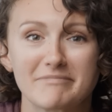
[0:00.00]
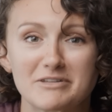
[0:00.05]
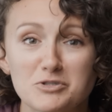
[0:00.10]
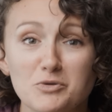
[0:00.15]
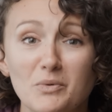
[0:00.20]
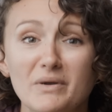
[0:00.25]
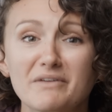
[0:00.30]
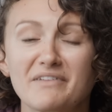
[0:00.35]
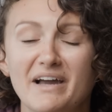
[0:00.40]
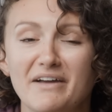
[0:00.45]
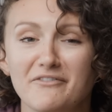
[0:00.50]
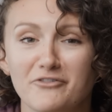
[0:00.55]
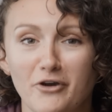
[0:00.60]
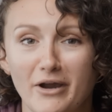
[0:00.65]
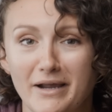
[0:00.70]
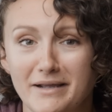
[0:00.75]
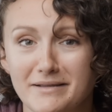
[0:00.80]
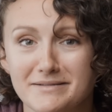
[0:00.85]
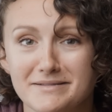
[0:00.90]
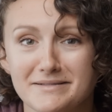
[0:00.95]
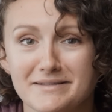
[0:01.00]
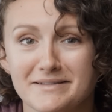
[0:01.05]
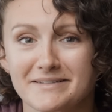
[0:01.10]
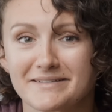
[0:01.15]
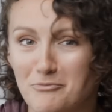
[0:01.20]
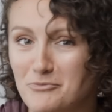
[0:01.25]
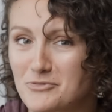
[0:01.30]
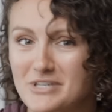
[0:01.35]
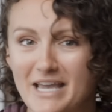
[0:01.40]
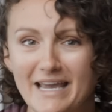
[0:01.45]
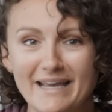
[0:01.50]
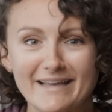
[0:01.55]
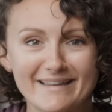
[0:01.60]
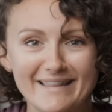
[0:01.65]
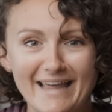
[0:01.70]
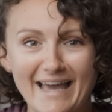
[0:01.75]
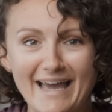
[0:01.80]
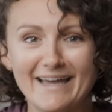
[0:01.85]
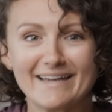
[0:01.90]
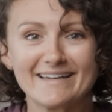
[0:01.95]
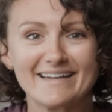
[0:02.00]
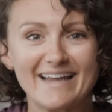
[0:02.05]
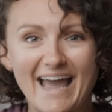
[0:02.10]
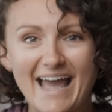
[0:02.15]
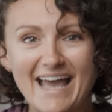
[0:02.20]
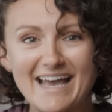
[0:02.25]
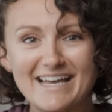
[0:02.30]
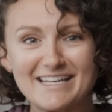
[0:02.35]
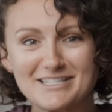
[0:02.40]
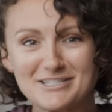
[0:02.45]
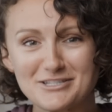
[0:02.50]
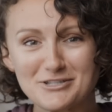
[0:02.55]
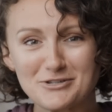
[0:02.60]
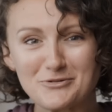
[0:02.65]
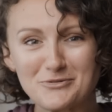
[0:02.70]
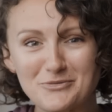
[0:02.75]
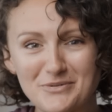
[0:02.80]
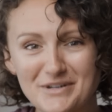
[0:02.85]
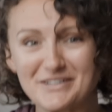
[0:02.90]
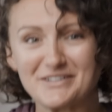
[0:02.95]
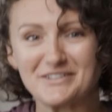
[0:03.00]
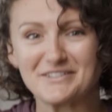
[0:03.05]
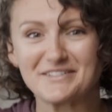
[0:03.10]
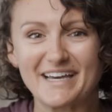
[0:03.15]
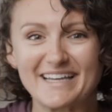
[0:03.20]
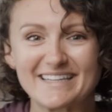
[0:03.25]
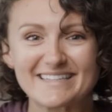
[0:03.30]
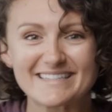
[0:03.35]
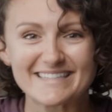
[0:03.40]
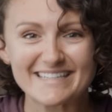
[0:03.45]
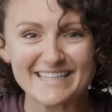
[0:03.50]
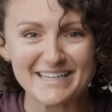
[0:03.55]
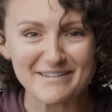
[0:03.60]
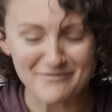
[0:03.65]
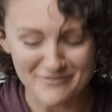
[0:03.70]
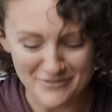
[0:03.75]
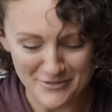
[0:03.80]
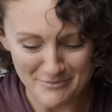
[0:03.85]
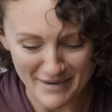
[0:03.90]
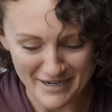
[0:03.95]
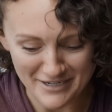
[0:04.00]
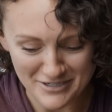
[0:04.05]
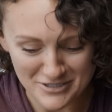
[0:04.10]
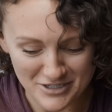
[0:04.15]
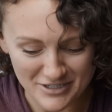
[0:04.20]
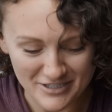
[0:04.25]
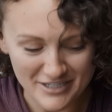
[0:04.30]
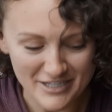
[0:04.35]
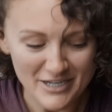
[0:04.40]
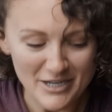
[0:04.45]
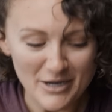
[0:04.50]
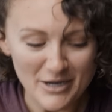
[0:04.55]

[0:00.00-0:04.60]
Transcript: It's 25 grains. Take that as you will. That's the information